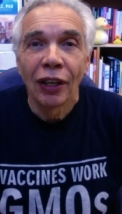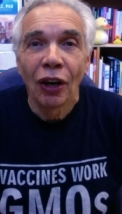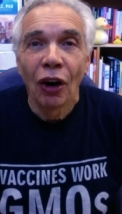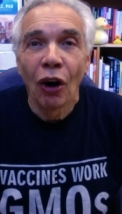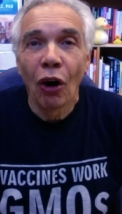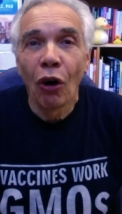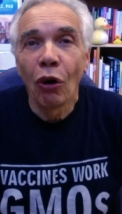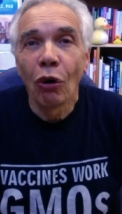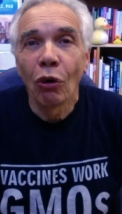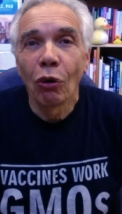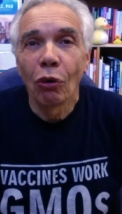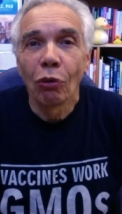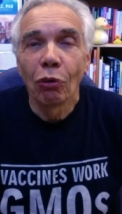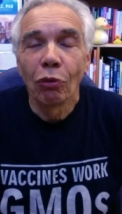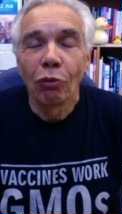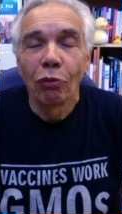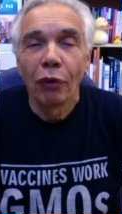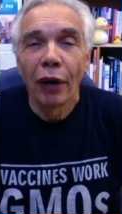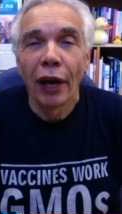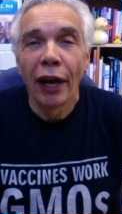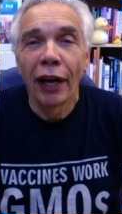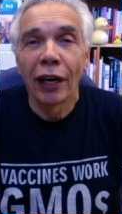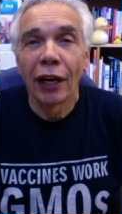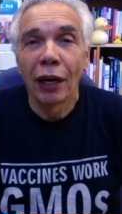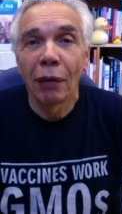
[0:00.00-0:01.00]
Oh,
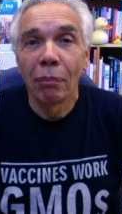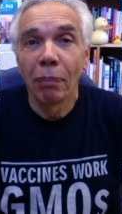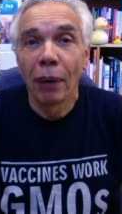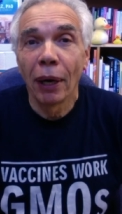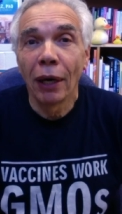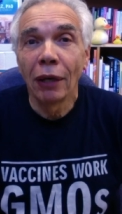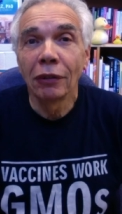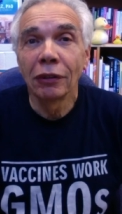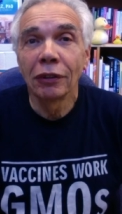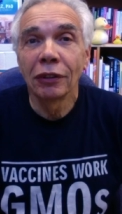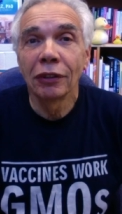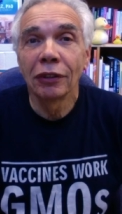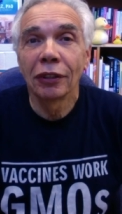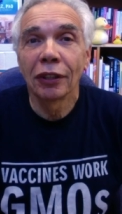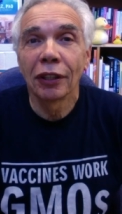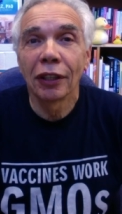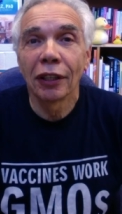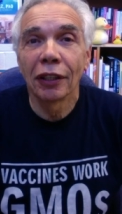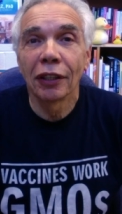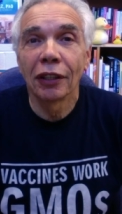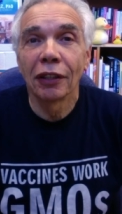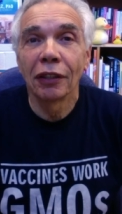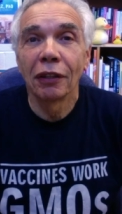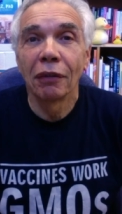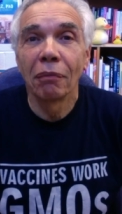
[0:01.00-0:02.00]
and about
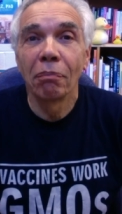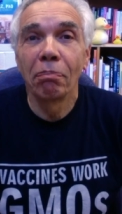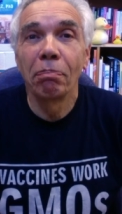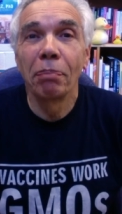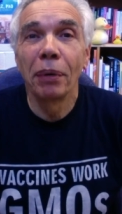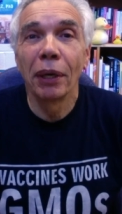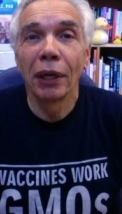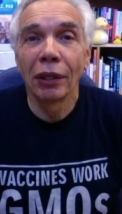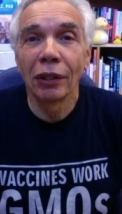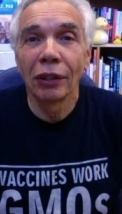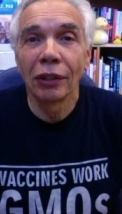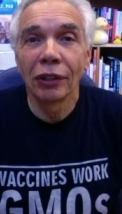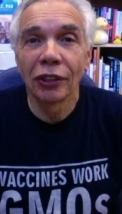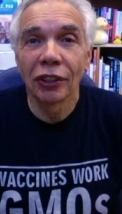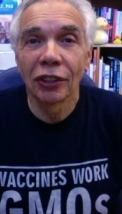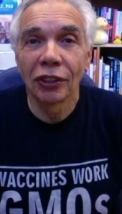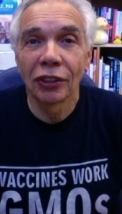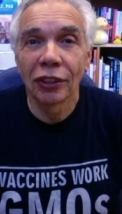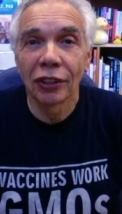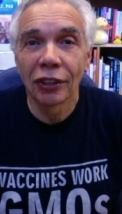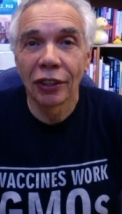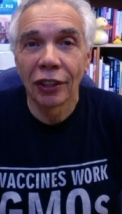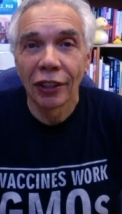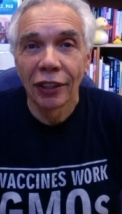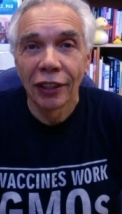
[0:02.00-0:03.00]

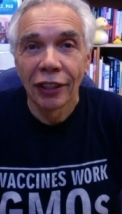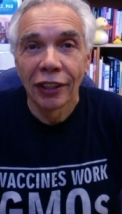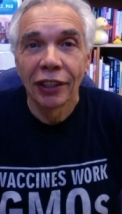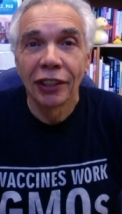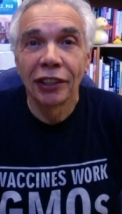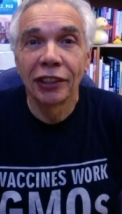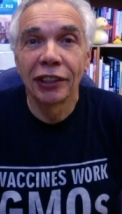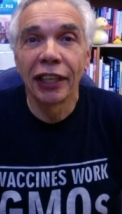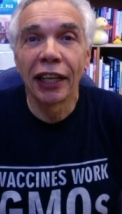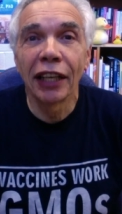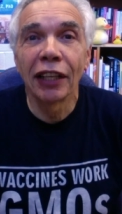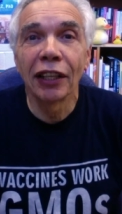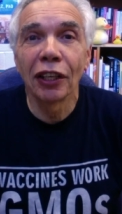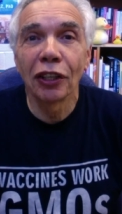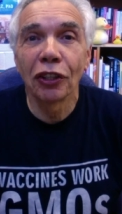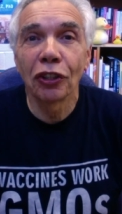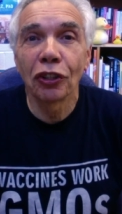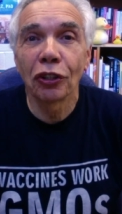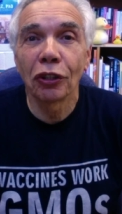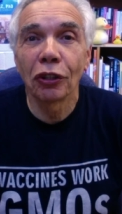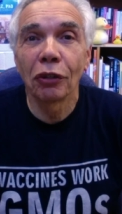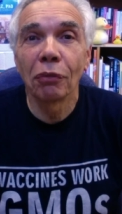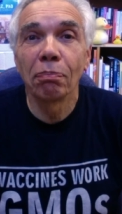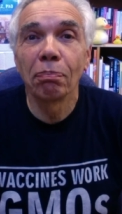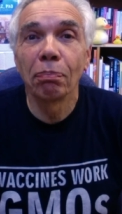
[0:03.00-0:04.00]
Bill's
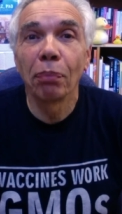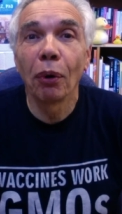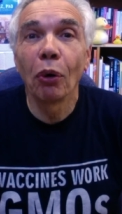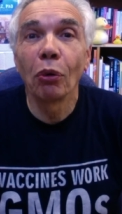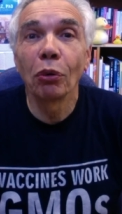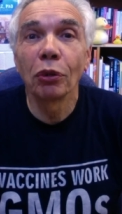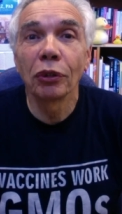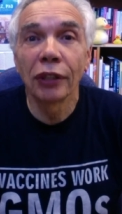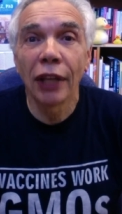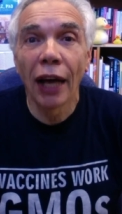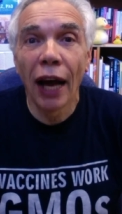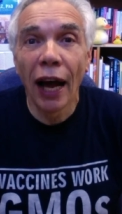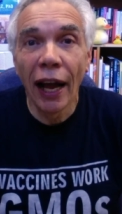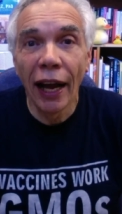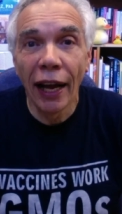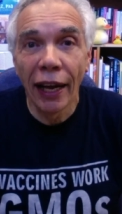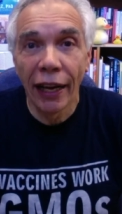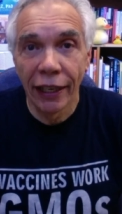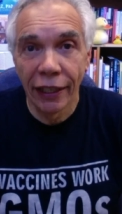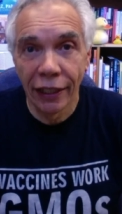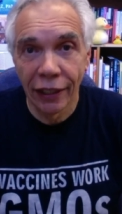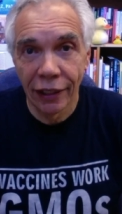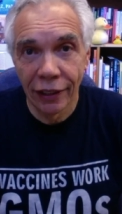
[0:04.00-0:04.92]
signature bow tie.